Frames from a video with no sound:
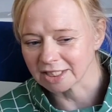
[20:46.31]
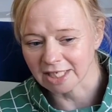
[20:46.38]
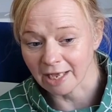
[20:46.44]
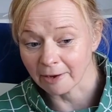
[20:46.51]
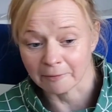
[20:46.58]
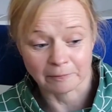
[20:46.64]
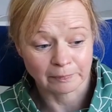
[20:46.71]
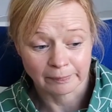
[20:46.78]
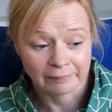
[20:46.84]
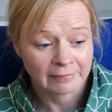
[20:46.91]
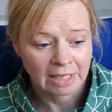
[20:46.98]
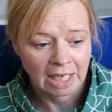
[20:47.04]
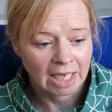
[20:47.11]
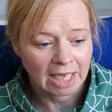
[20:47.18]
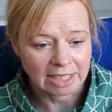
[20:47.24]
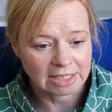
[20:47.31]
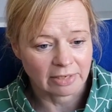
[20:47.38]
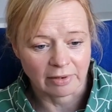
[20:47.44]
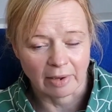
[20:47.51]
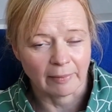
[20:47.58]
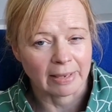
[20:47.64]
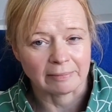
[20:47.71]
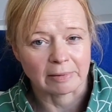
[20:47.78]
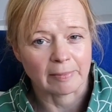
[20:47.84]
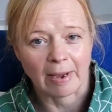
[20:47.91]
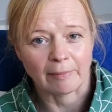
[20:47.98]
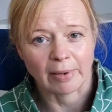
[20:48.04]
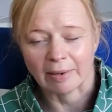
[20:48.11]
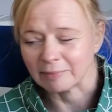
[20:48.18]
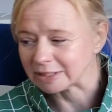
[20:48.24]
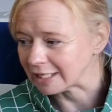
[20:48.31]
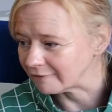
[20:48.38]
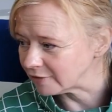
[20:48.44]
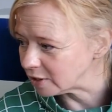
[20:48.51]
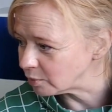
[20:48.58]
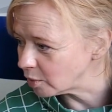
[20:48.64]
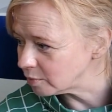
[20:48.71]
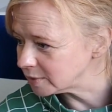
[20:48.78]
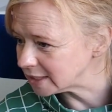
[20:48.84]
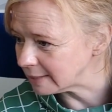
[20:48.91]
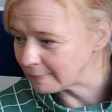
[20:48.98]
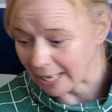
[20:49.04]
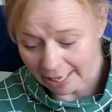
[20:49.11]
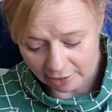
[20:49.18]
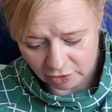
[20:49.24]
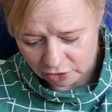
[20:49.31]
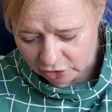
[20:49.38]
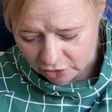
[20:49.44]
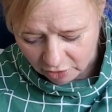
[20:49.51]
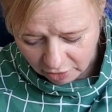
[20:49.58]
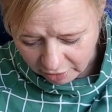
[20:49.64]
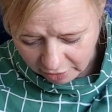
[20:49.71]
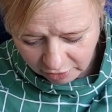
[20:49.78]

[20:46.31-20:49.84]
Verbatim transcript: So I don't know, maybe my brain was having a whoopsie, but I could not,